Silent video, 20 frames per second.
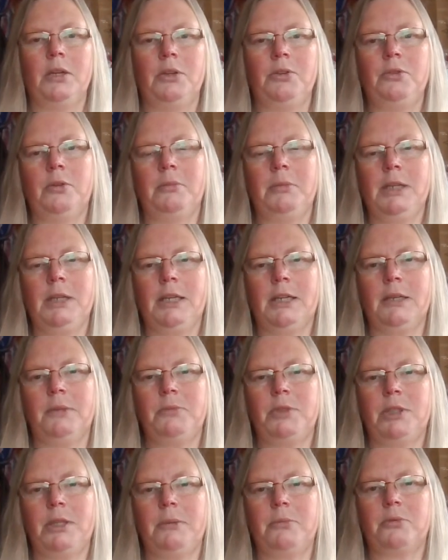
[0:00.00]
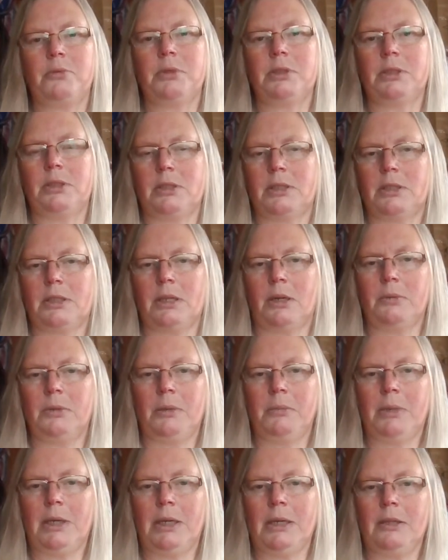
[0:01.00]
Normally Cape Timber is a
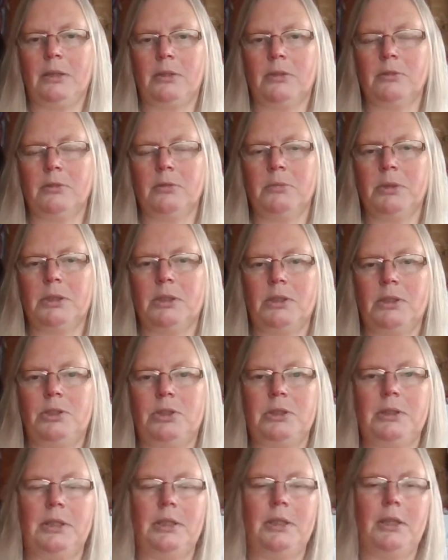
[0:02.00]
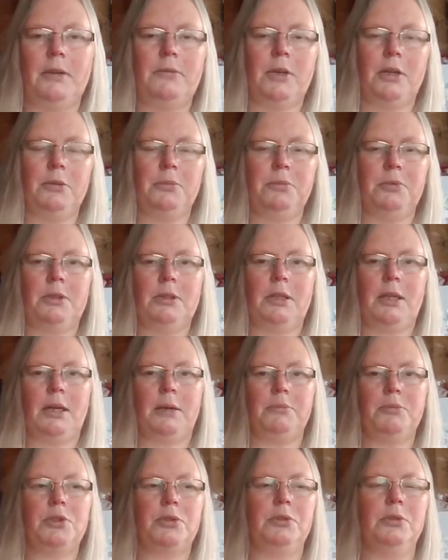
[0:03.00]
sewing make-along, but this year they've opened it
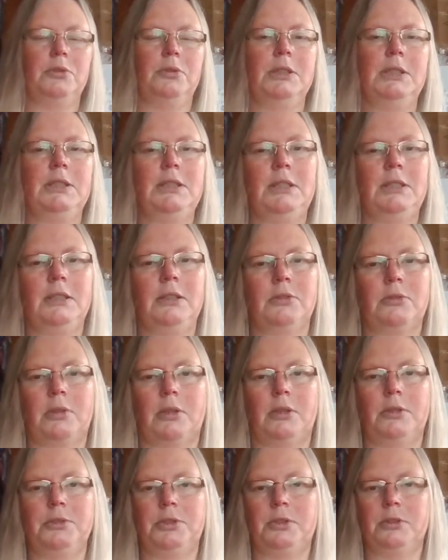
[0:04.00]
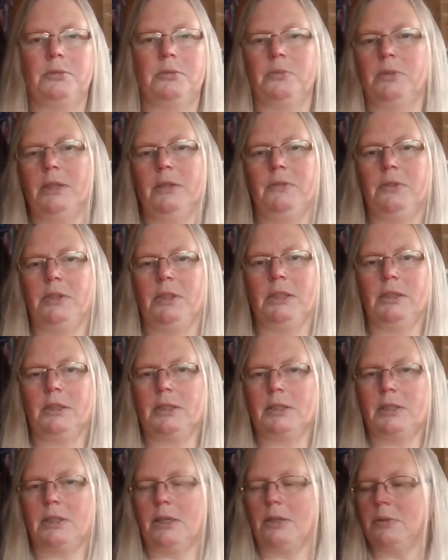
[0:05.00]
up to knitting, crochet, weaving,
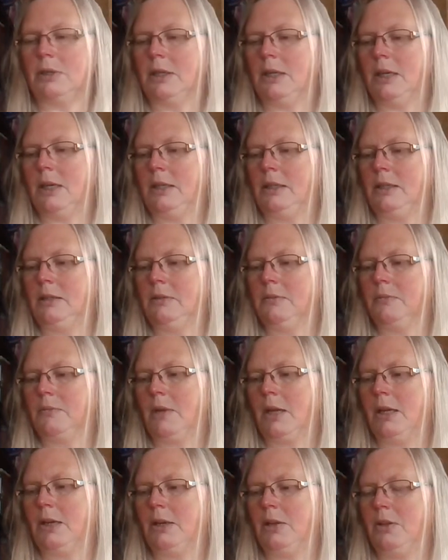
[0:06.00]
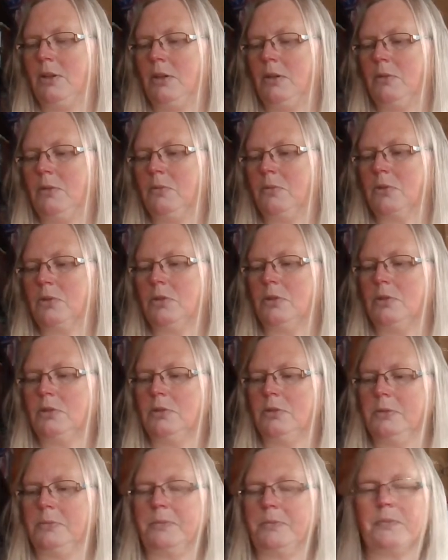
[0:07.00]
etc. Anything you want to
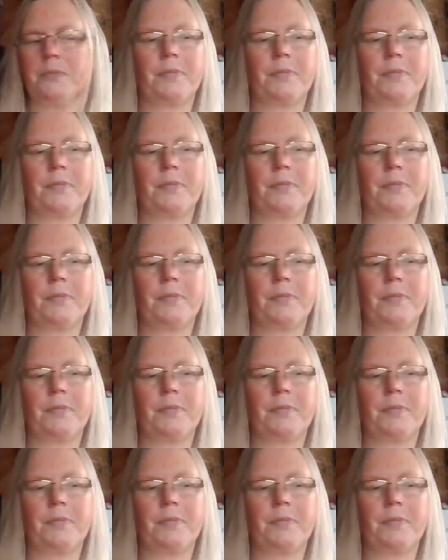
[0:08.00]
do.